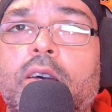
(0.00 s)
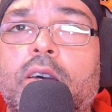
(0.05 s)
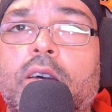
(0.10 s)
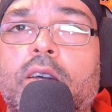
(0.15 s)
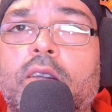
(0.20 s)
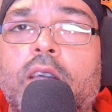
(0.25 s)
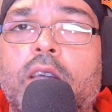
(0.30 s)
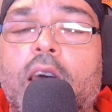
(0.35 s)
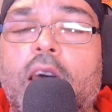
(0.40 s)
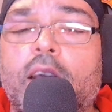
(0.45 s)

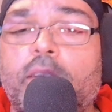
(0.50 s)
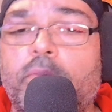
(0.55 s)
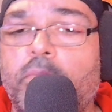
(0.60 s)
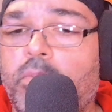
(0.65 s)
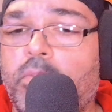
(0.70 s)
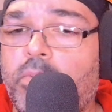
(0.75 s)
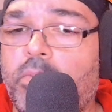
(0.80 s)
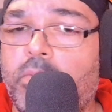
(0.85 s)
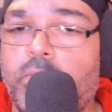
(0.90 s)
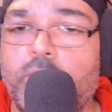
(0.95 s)
that
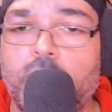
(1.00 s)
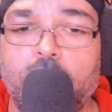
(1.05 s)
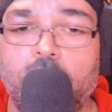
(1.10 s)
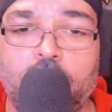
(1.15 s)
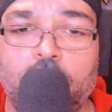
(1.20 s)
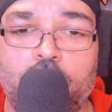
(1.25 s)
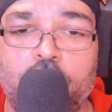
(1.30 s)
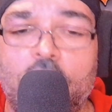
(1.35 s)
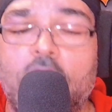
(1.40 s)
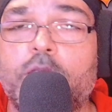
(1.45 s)

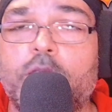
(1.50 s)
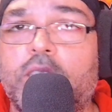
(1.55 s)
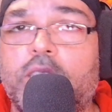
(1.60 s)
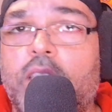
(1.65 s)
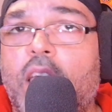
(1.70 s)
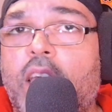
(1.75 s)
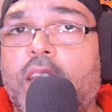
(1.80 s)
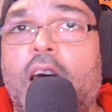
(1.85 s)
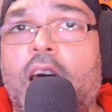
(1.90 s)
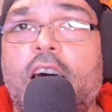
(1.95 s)
she had to
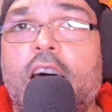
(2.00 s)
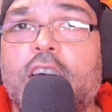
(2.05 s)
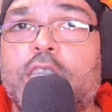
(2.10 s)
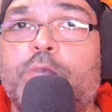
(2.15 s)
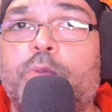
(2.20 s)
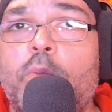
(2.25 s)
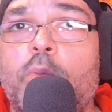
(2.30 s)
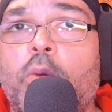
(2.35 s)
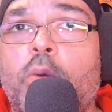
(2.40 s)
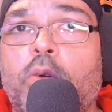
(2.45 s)
stay in the
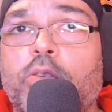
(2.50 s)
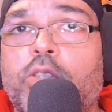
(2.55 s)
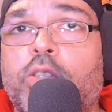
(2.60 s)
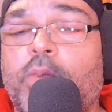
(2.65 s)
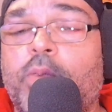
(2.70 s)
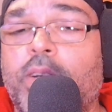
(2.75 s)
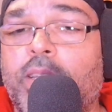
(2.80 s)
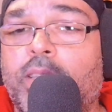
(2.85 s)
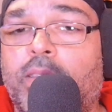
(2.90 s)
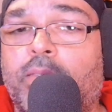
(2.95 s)
hospital most of
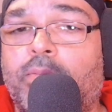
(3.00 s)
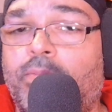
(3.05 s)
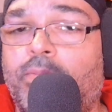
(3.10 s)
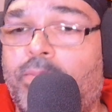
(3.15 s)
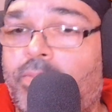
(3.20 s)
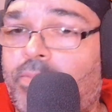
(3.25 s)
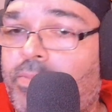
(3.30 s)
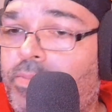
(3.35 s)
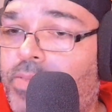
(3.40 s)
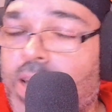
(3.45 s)
her
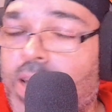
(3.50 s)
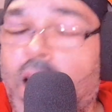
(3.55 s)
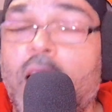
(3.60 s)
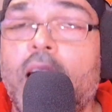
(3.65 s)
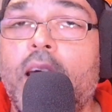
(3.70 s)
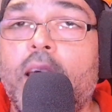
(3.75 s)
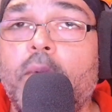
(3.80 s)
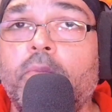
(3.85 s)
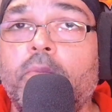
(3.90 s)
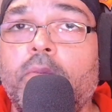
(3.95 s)

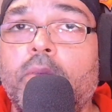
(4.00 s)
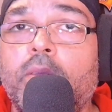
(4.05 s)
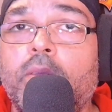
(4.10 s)
time.